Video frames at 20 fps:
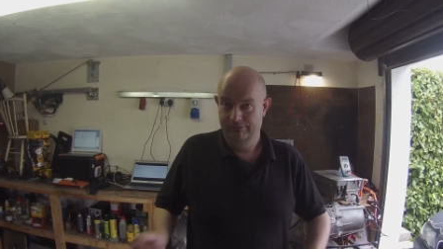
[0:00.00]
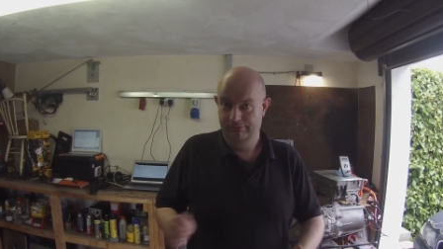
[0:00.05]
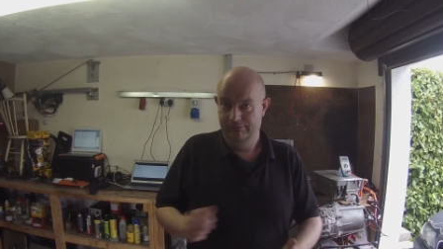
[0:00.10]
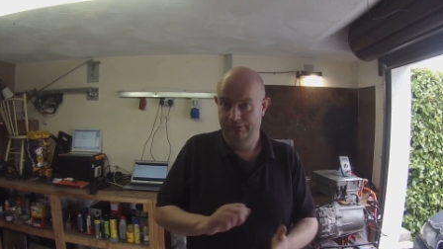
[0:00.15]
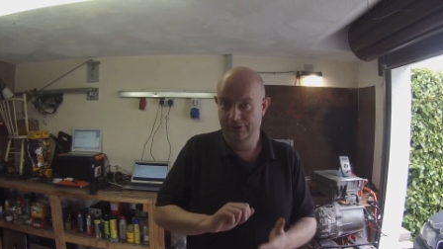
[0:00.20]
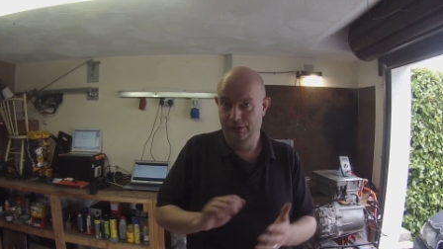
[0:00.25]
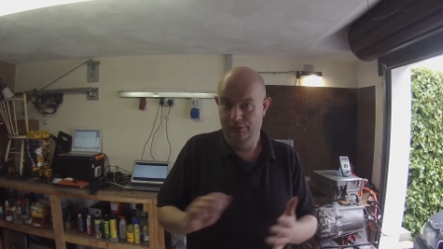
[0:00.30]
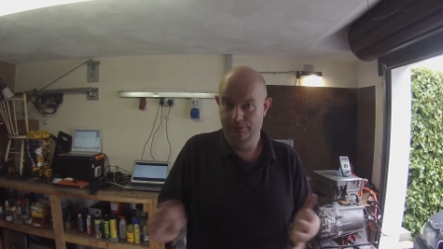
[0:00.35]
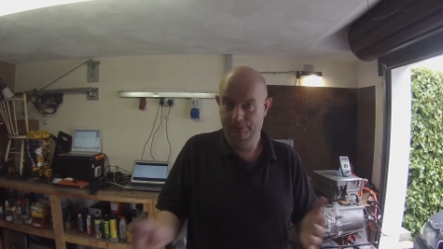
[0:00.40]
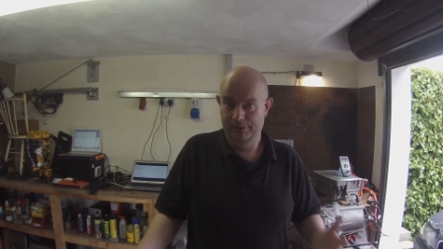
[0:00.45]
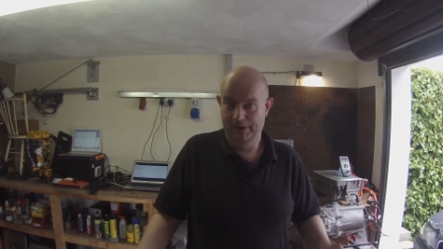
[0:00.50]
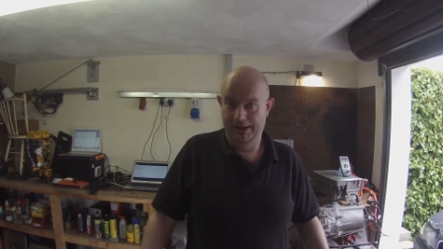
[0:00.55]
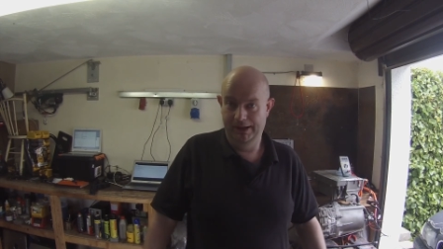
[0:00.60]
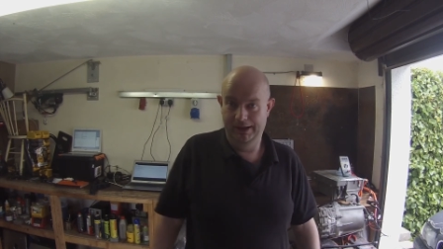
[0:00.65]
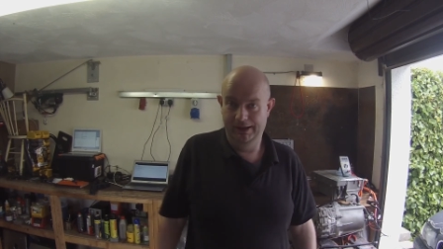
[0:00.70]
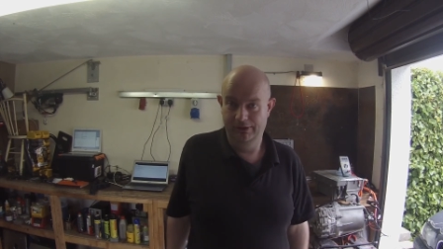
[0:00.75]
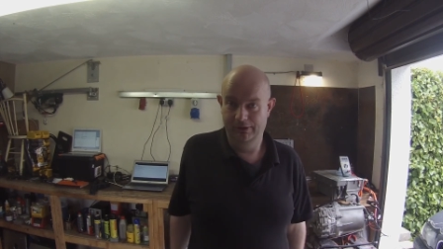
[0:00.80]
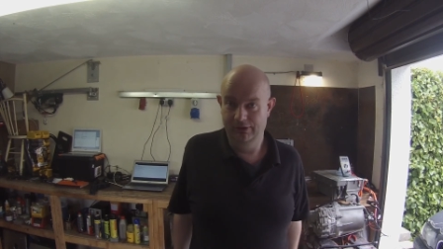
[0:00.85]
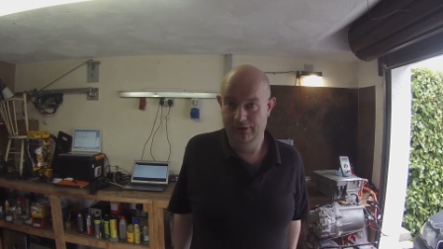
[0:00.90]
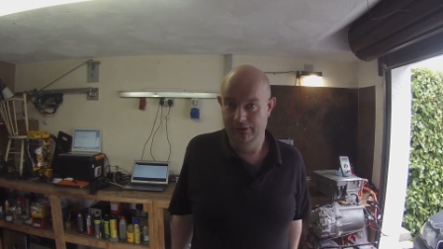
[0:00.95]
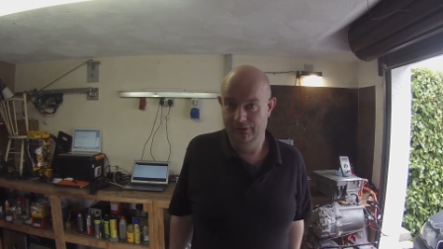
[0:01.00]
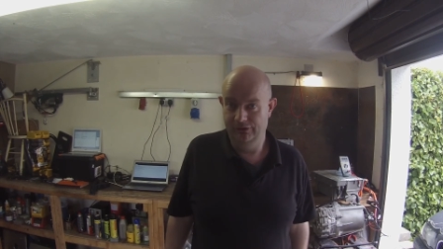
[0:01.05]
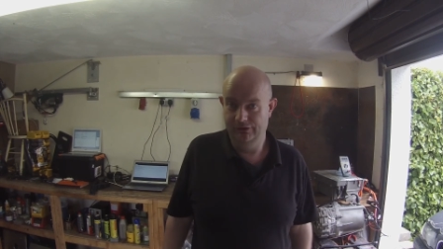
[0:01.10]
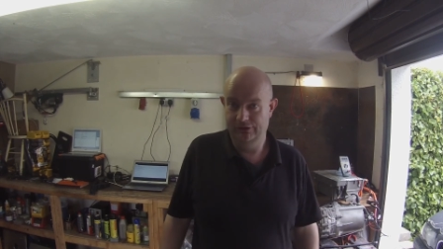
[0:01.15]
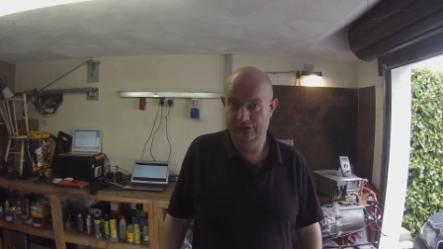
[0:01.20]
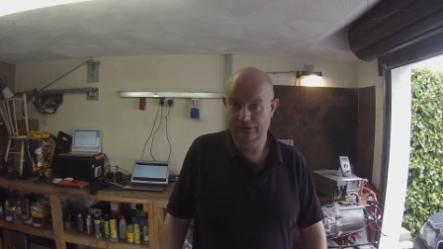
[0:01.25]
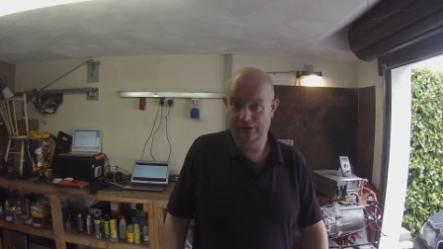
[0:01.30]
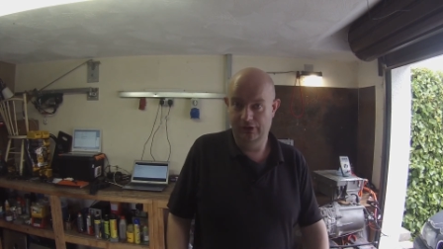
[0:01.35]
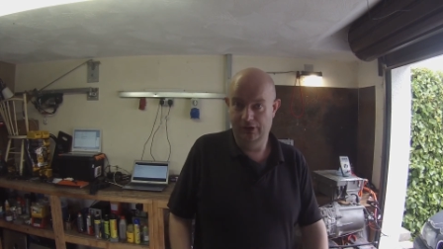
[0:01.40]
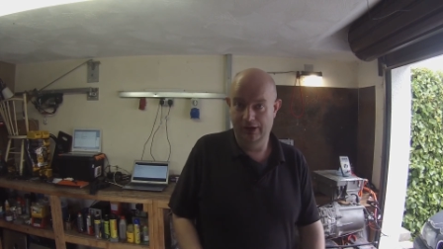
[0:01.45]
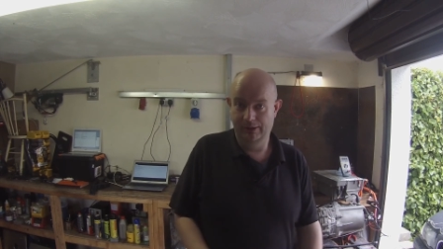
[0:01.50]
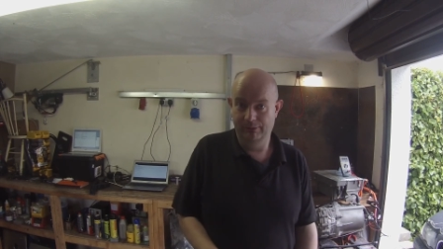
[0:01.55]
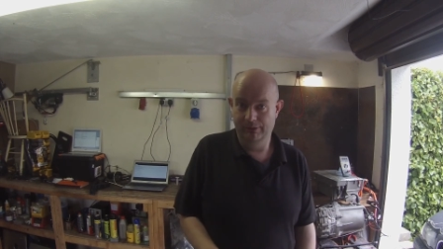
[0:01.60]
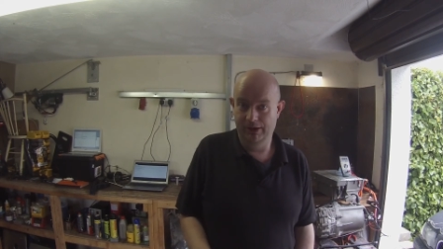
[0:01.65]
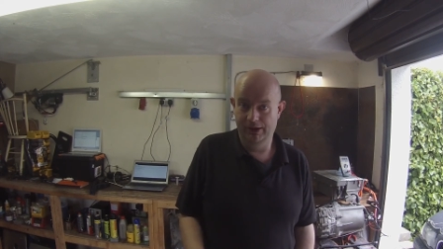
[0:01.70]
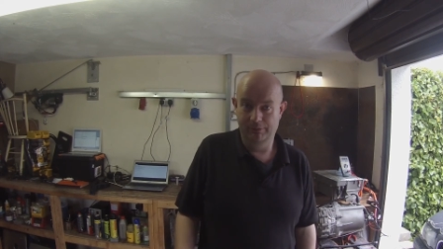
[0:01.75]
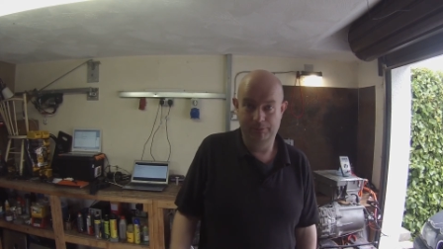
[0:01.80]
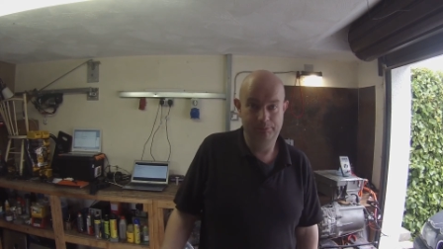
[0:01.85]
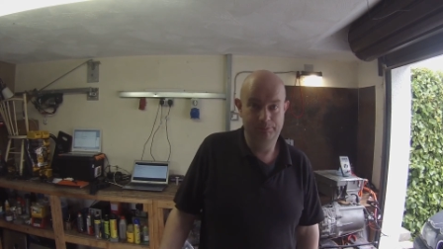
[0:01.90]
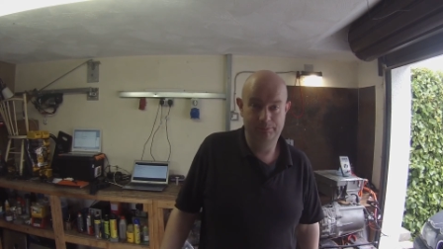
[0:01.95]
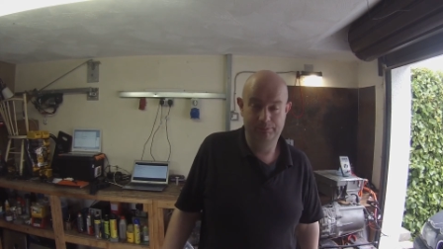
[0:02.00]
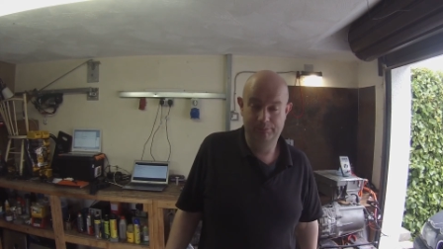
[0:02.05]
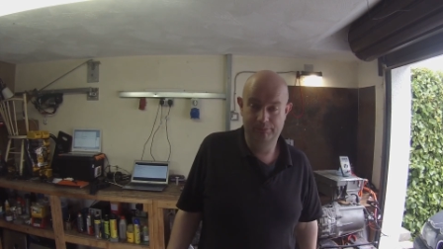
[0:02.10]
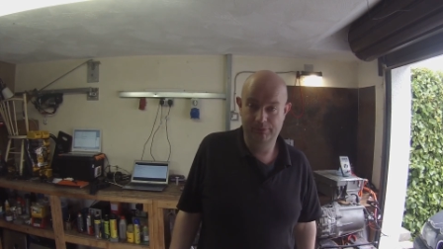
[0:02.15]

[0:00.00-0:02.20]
notepad because I'm not,